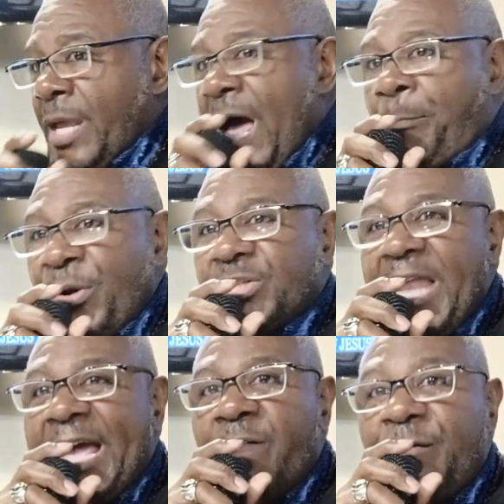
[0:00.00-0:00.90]
And i preach
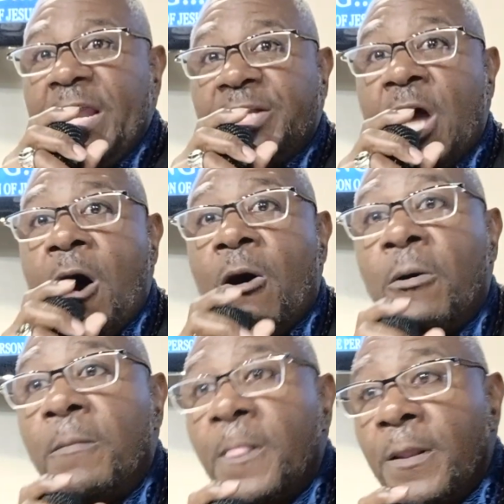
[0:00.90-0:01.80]
preaching like I feel it, y'all.
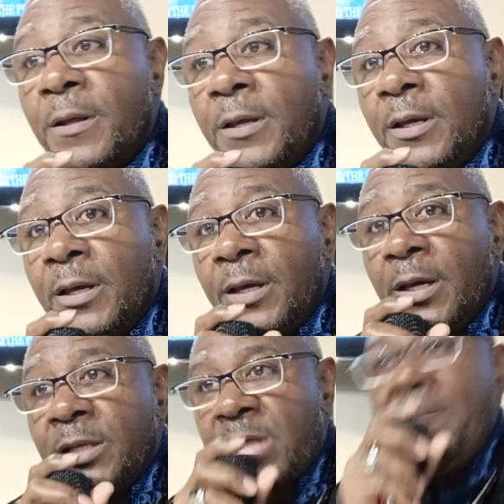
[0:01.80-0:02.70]

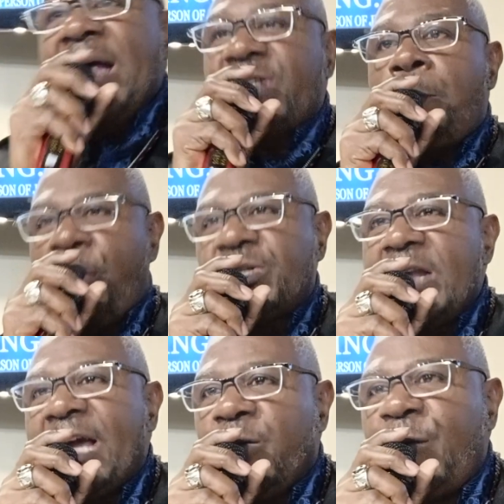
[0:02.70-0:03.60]
Somebody say, preach
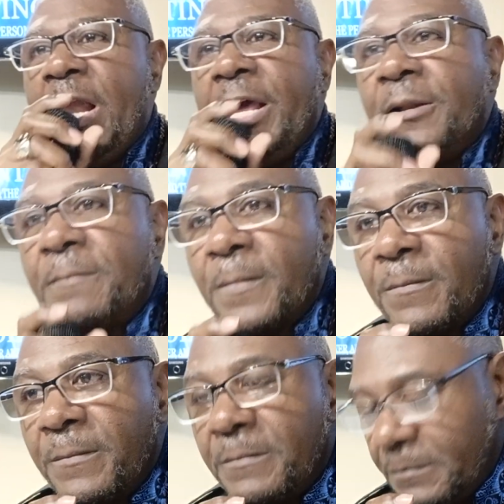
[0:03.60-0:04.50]
it like you feel it.
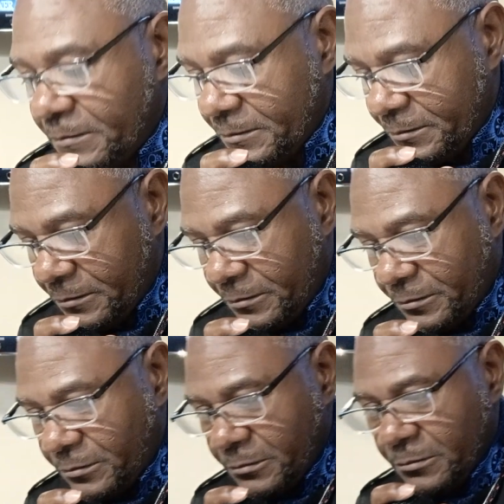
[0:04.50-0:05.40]
Preach
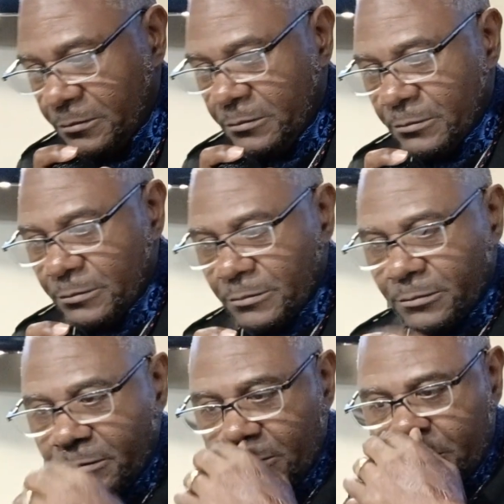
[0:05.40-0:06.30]
it.
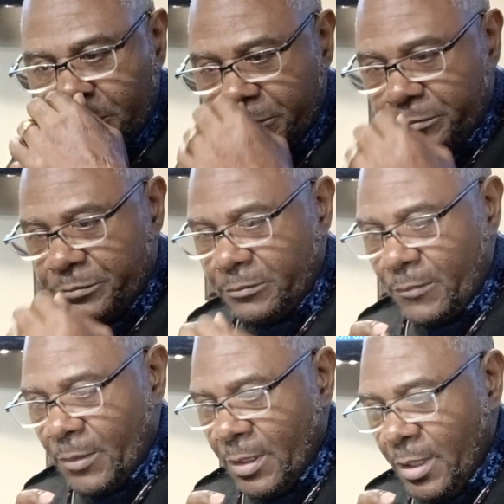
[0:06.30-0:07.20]
Preach it.
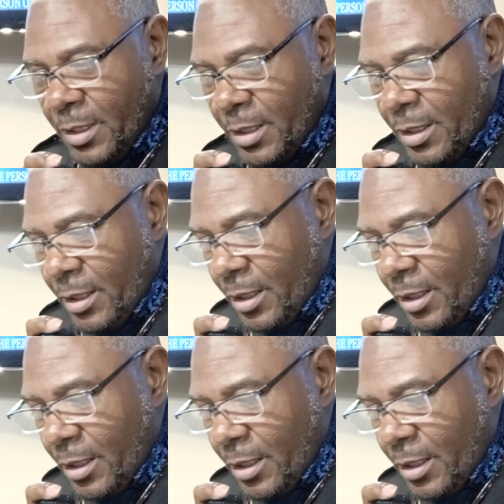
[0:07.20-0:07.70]
Preach it.